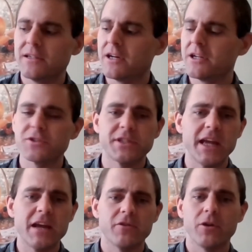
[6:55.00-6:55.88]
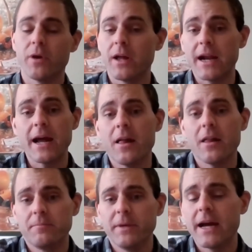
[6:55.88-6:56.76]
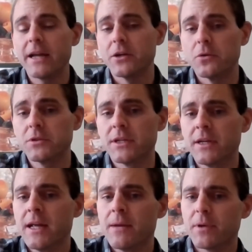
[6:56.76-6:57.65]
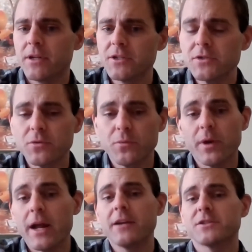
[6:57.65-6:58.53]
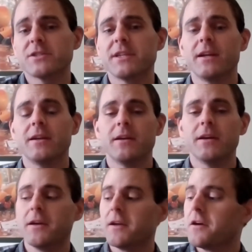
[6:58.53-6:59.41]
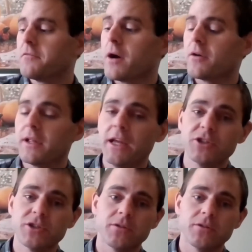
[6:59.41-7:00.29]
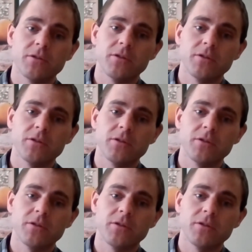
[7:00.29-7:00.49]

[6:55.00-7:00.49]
understand very well, and I'll admit I don't. But here's what I understand about ancient